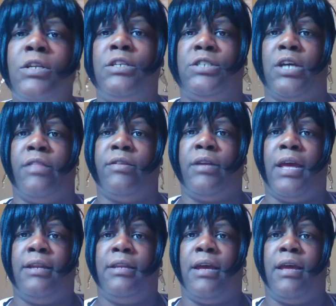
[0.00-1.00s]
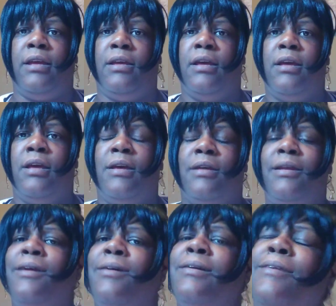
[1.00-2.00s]
each other that day.
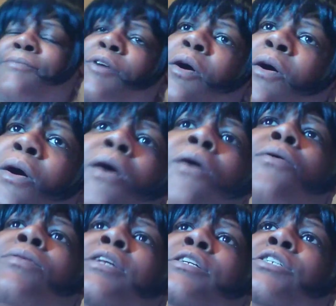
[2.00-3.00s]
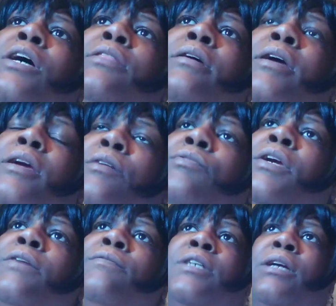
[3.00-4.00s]
They couldn't even hold each other and
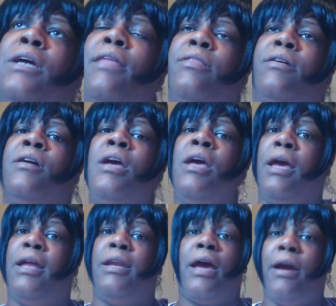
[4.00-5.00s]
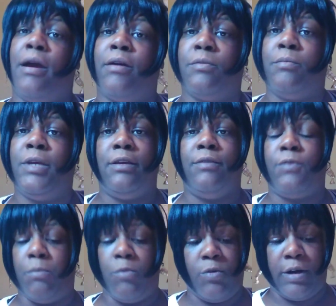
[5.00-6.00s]
grieve together, and that hurt me
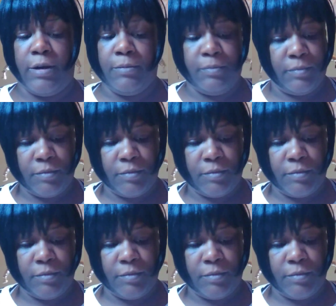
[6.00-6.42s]
even more.